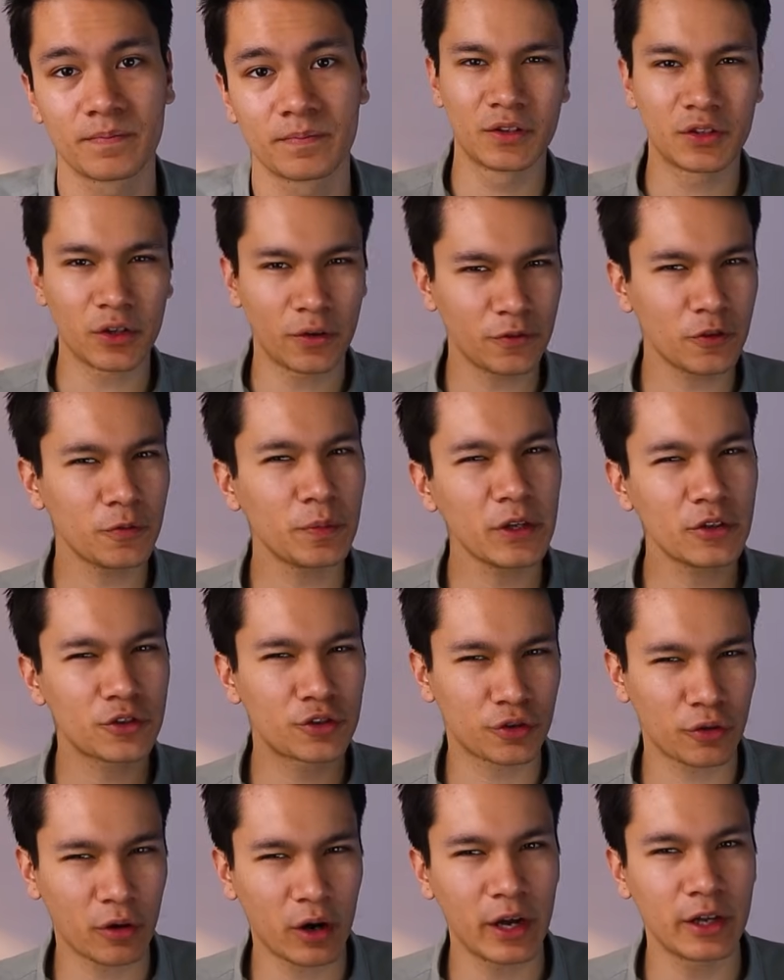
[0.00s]
So if you've been
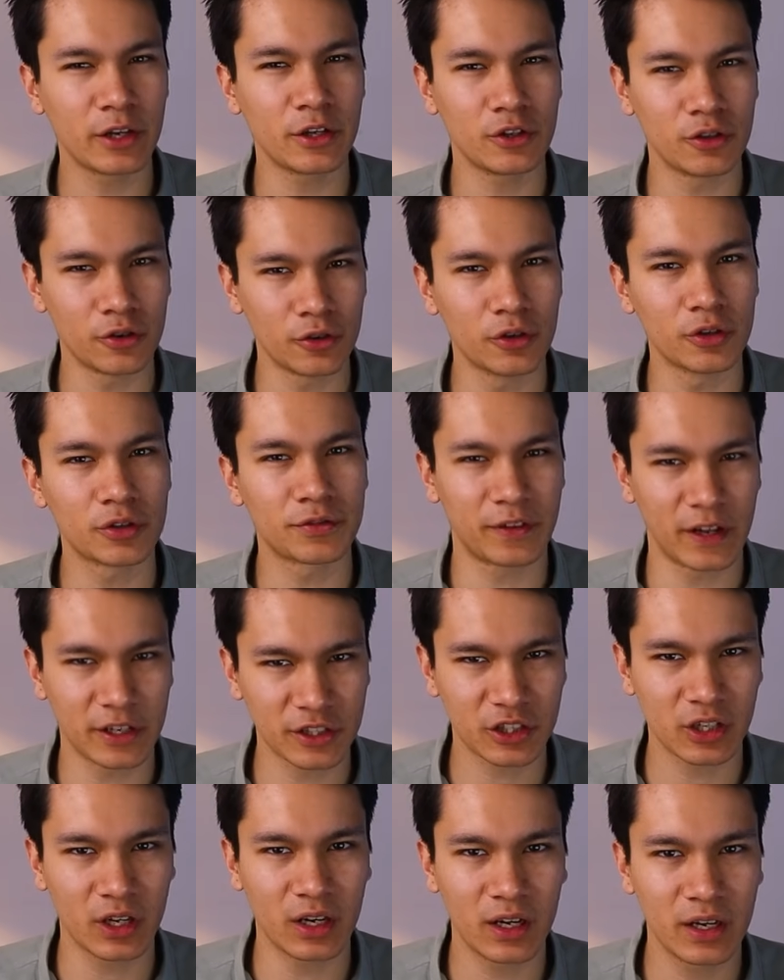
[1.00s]
trying to use
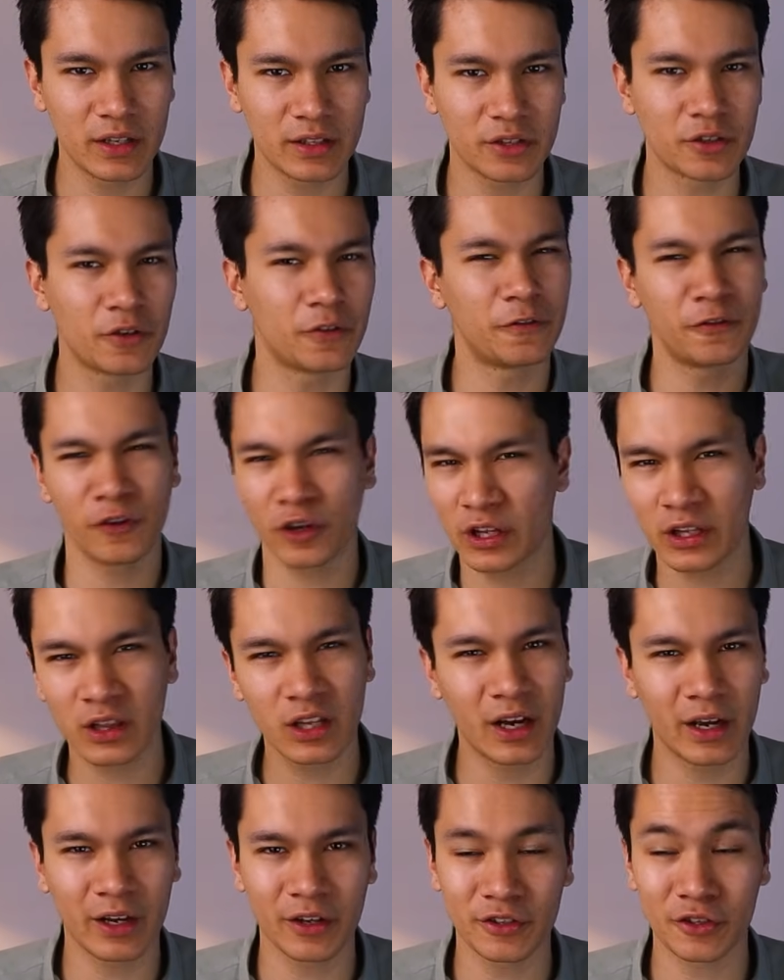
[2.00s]
flashcards and you're feeling
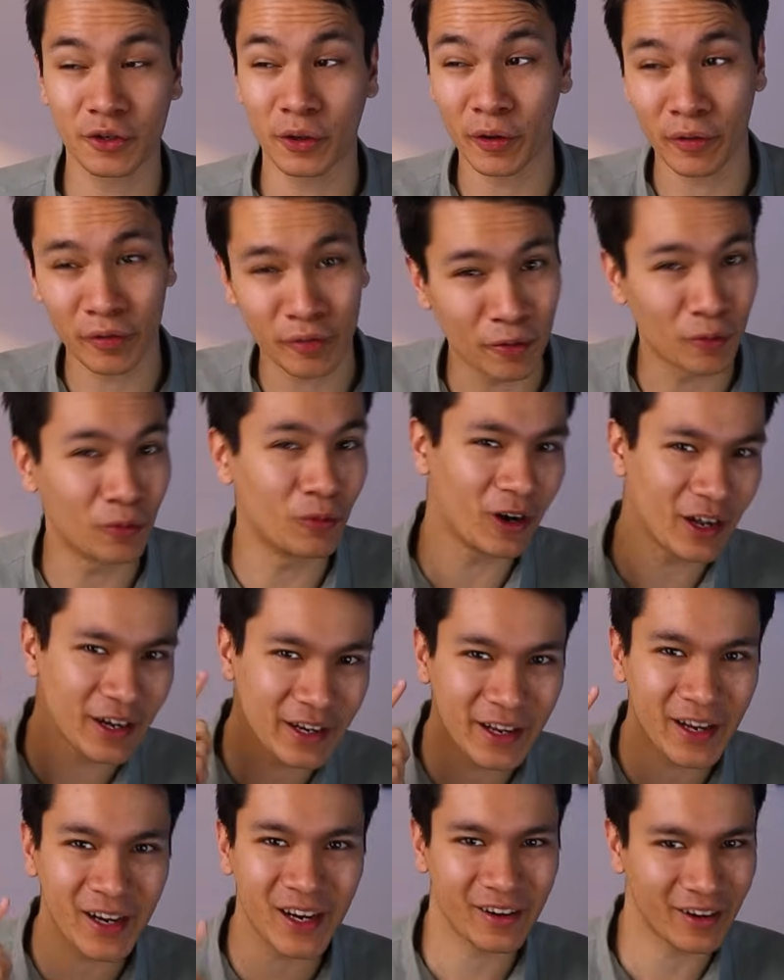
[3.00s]
like it's going through one
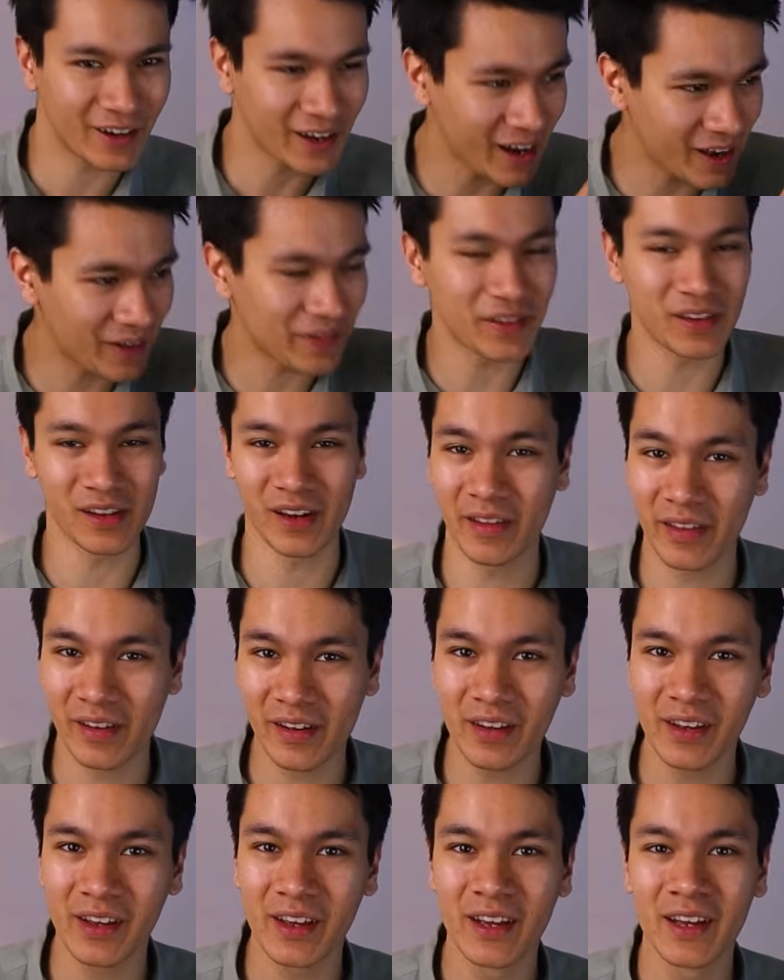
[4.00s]
ear and out the
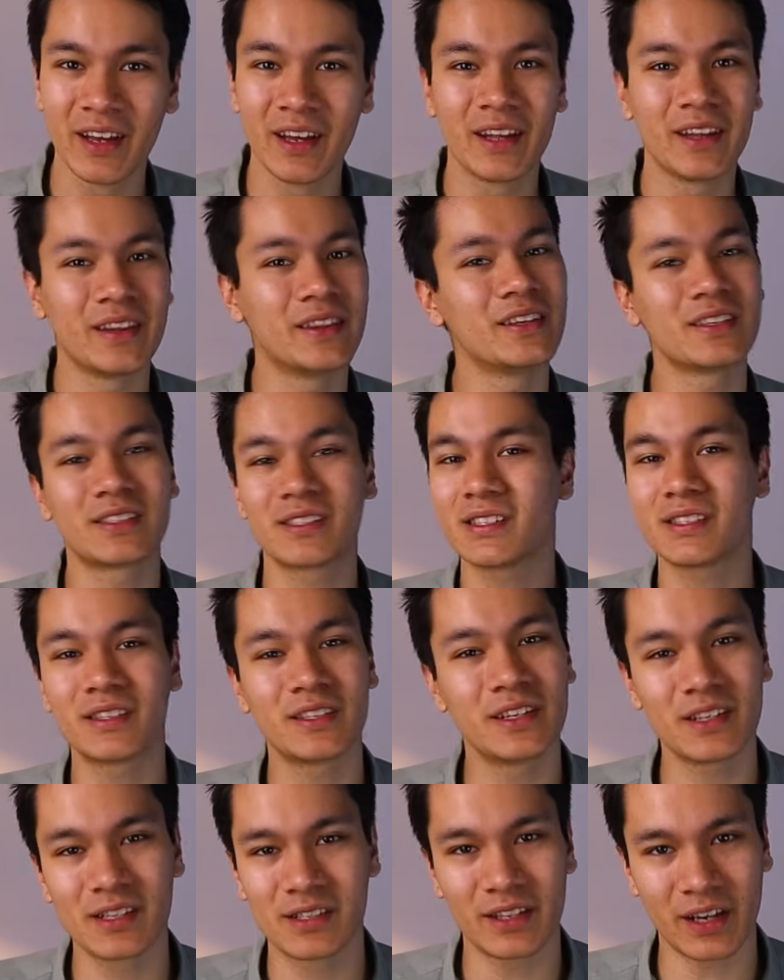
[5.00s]
other, this is
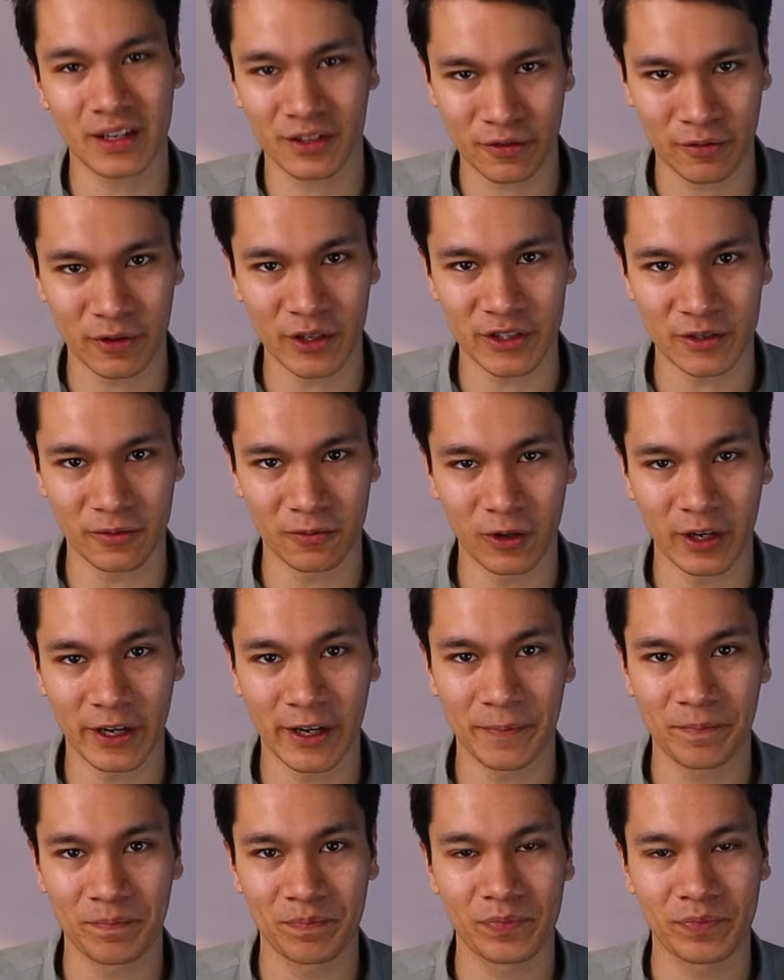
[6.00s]
the exact reason why.